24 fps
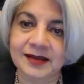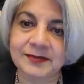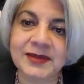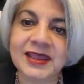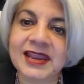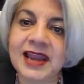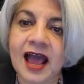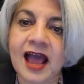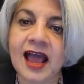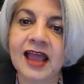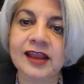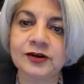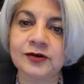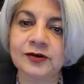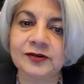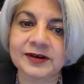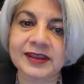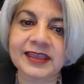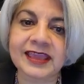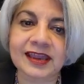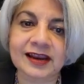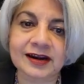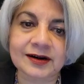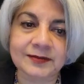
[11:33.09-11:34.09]
I mean, I
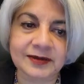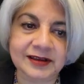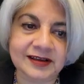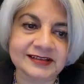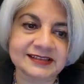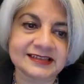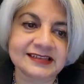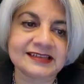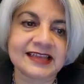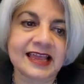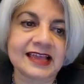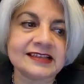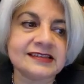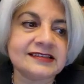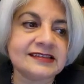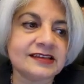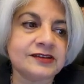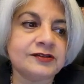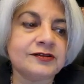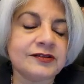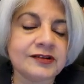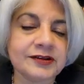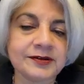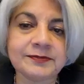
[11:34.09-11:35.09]
don't care because it has
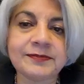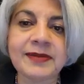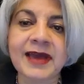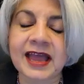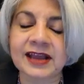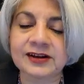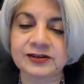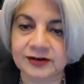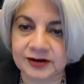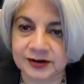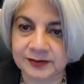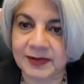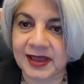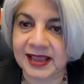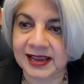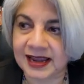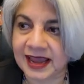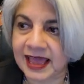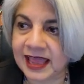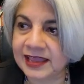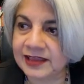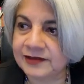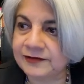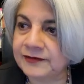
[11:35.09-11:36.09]
zero impact on my
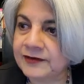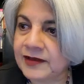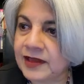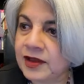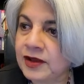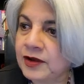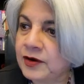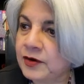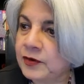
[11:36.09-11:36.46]
life.